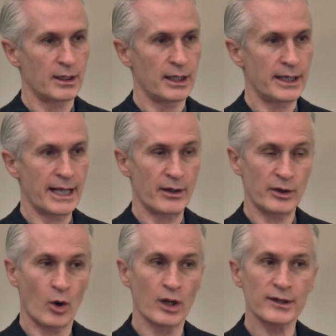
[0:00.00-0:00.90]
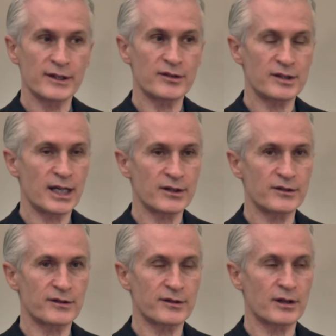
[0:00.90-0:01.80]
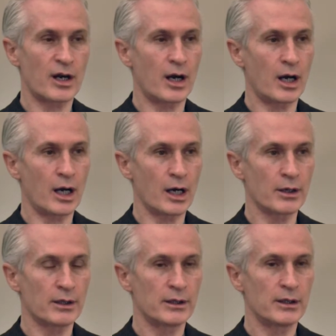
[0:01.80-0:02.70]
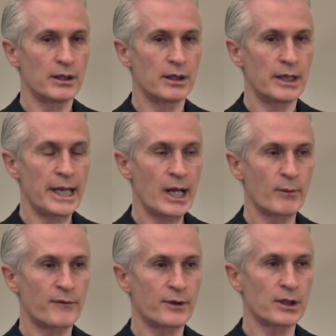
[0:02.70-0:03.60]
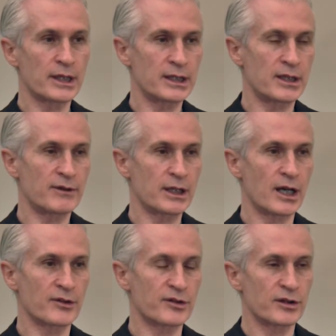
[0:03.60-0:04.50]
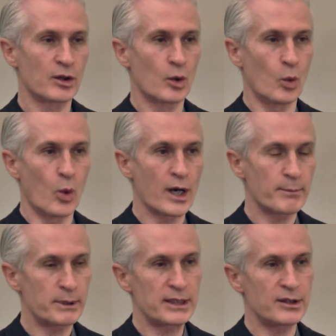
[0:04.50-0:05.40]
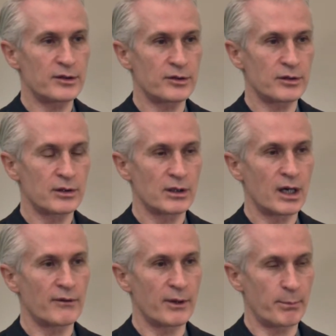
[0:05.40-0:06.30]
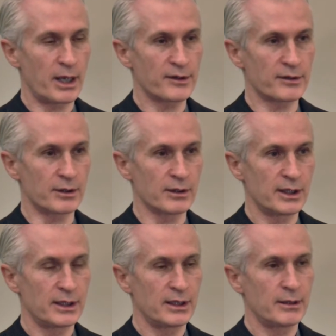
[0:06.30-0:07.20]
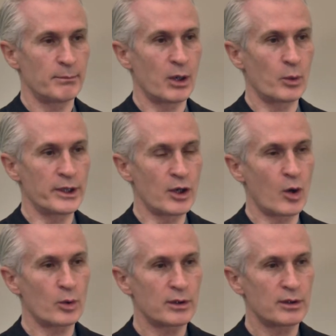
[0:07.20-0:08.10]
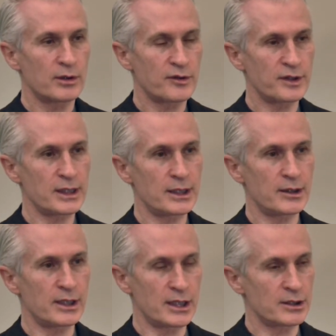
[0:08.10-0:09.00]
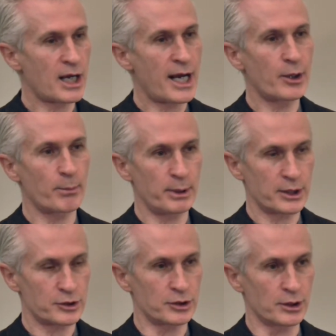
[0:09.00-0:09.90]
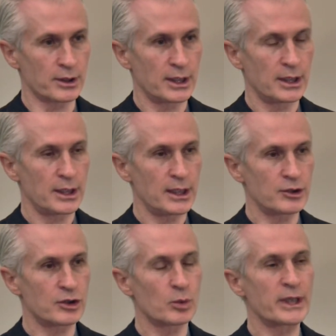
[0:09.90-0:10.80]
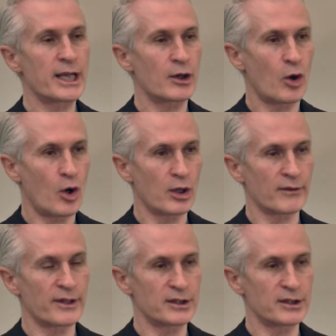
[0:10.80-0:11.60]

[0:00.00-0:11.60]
And all of these tests are helpful in giving us one piece of the puzzle, but we don't see the entire picture until we get all of the